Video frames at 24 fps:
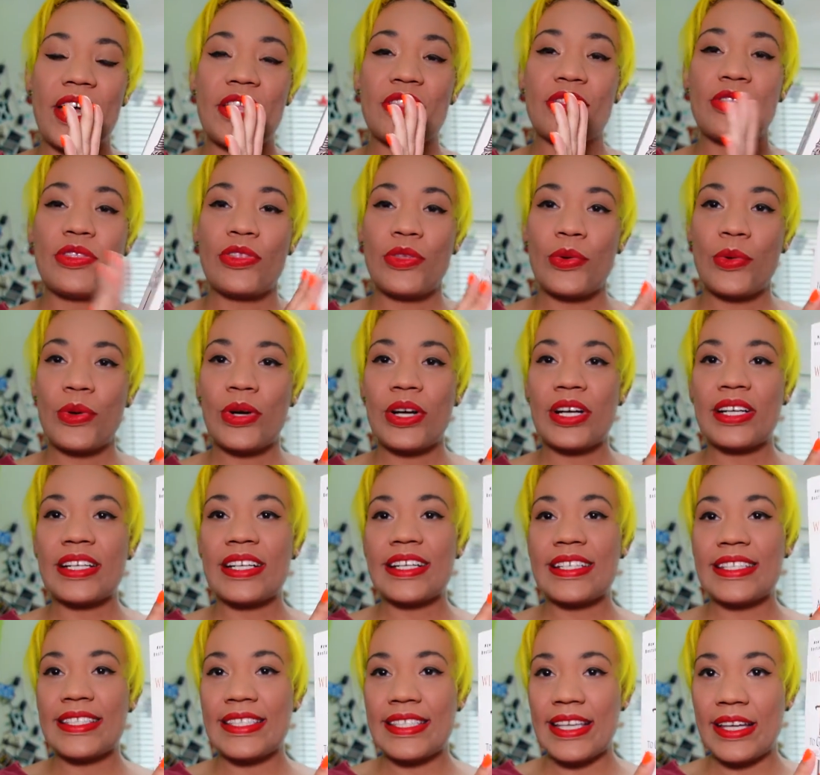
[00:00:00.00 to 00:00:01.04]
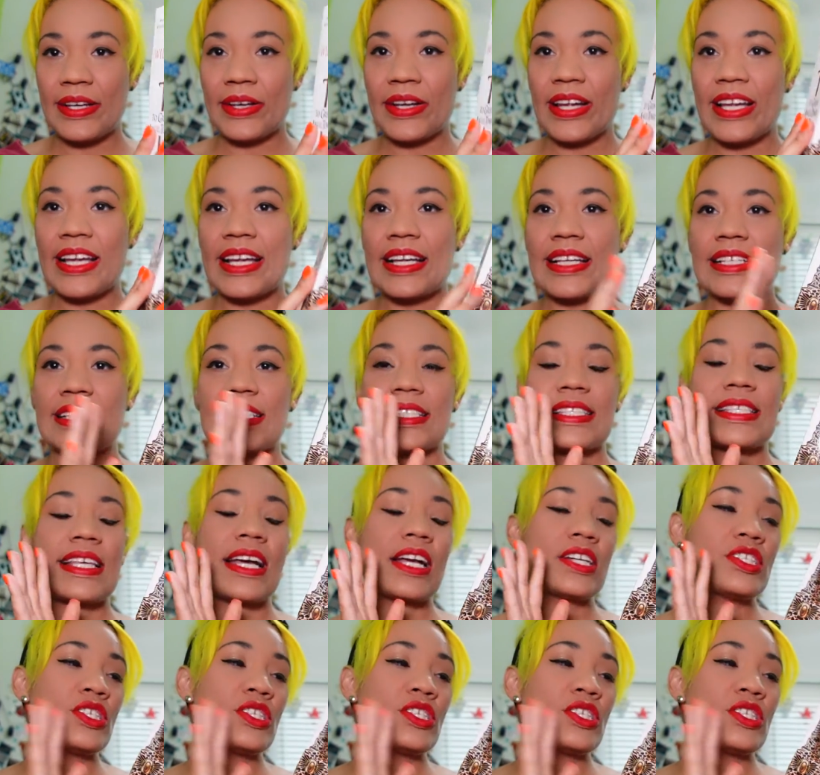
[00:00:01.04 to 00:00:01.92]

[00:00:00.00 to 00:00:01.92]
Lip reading: and Thorn series,